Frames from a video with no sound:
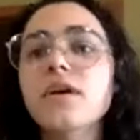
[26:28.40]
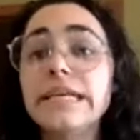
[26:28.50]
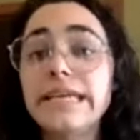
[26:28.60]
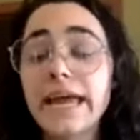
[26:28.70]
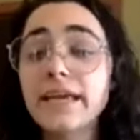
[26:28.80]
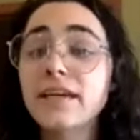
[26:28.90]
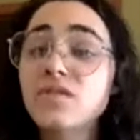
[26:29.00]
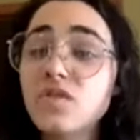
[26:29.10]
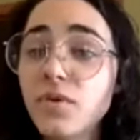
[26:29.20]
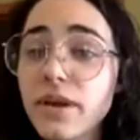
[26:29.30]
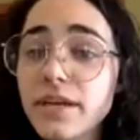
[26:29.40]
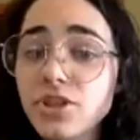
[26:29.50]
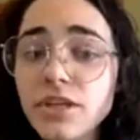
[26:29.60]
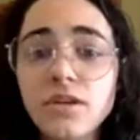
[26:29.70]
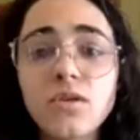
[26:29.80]
getting
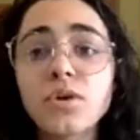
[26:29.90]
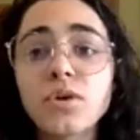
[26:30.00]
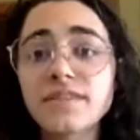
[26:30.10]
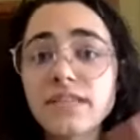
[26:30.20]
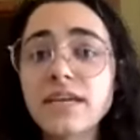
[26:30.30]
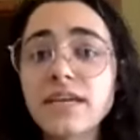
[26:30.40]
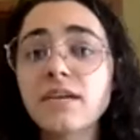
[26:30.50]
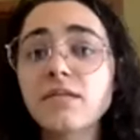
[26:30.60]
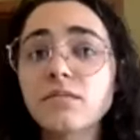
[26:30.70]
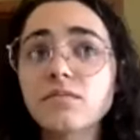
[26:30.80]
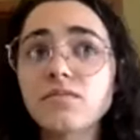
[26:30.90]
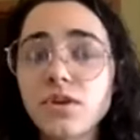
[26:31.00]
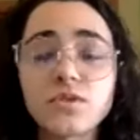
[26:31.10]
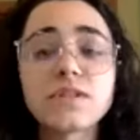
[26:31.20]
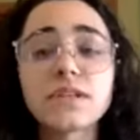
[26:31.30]
inspiration or seeing,
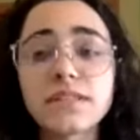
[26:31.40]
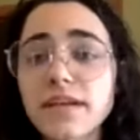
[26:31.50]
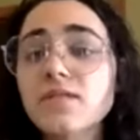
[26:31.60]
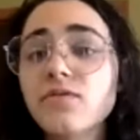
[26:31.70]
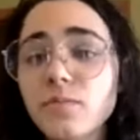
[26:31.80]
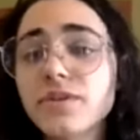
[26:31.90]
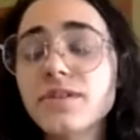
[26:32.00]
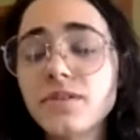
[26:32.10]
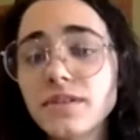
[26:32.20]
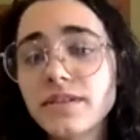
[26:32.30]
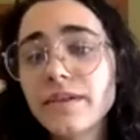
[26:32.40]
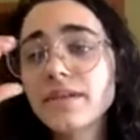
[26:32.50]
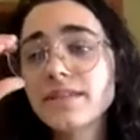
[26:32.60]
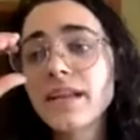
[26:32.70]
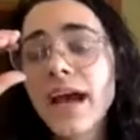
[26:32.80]
successful personal
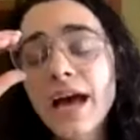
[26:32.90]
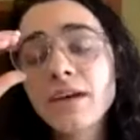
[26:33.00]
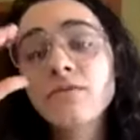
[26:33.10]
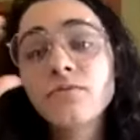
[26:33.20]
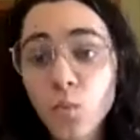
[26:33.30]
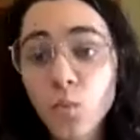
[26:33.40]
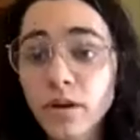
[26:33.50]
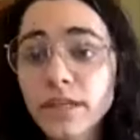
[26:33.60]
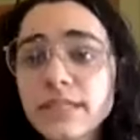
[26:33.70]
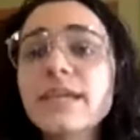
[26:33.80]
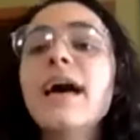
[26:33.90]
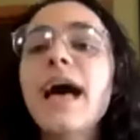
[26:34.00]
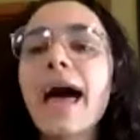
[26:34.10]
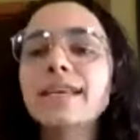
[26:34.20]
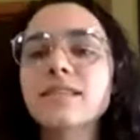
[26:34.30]
statements that have worked,
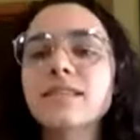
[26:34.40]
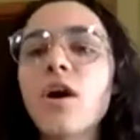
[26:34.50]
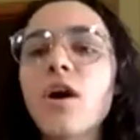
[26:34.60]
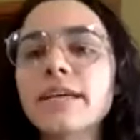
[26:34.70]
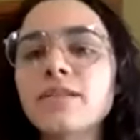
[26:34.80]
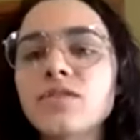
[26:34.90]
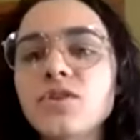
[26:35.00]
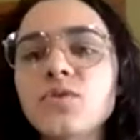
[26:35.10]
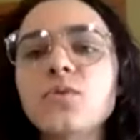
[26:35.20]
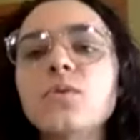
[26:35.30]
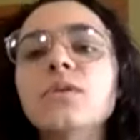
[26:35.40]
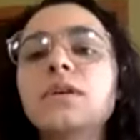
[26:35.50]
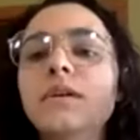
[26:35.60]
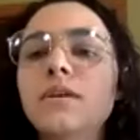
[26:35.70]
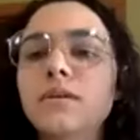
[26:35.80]
as long as you
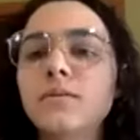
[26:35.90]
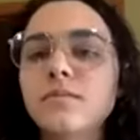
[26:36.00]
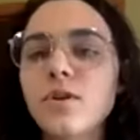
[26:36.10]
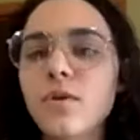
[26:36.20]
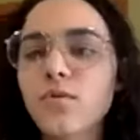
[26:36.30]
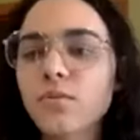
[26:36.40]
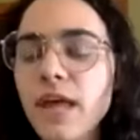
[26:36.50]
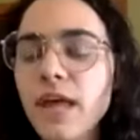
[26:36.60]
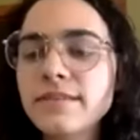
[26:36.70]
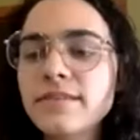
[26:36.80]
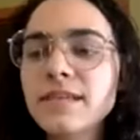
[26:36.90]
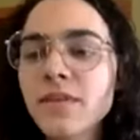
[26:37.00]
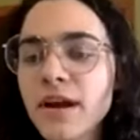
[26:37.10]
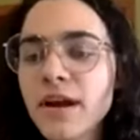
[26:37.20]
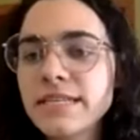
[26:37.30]
let some of
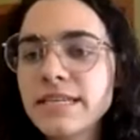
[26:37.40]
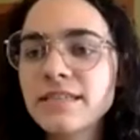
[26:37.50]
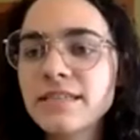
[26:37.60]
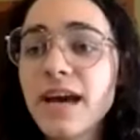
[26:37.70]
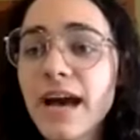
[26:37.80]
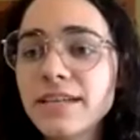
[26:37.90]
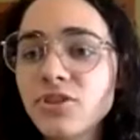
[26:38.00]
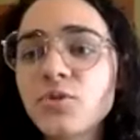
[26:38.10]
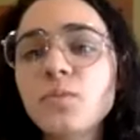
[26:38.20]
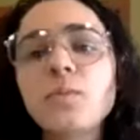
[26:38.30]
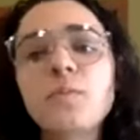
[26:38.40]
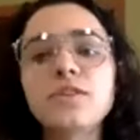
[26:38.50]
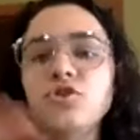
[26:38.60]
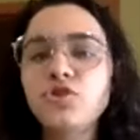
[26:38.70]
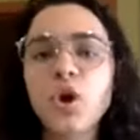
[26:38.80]
their ideas guide you,
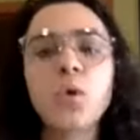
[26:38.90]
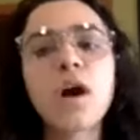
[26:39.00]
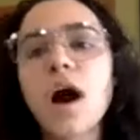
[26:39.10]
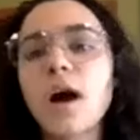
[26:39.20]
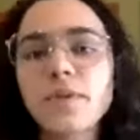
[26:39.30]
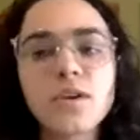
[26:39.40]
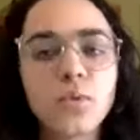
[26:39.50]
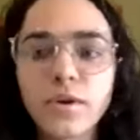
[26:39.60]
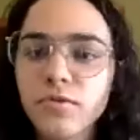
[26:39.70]
but don't copy word